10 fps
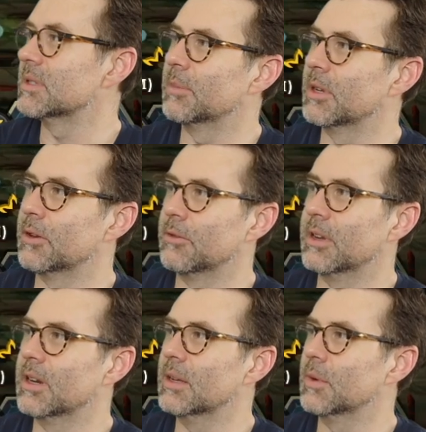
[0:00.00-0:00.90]
I'm going to
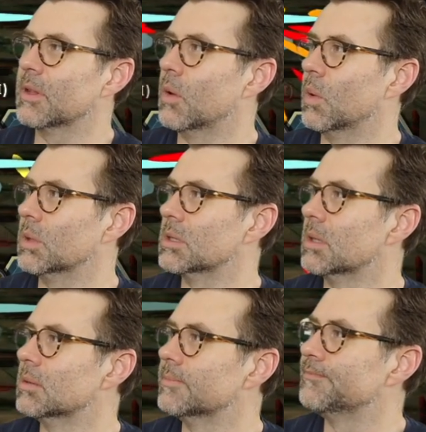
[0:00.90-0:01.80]
riddle it with holes.
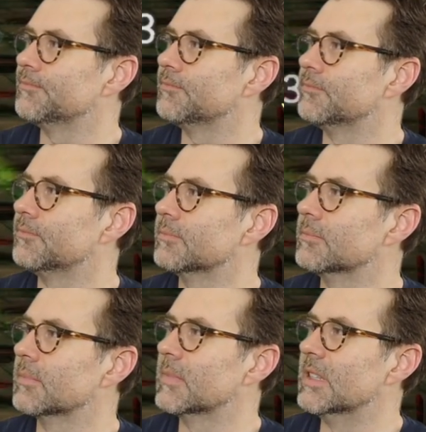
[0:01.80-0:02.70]

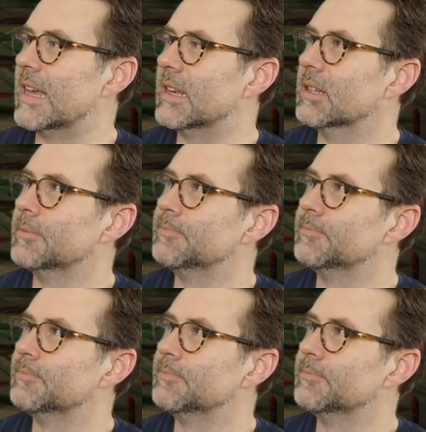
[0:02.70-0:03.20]
Dead.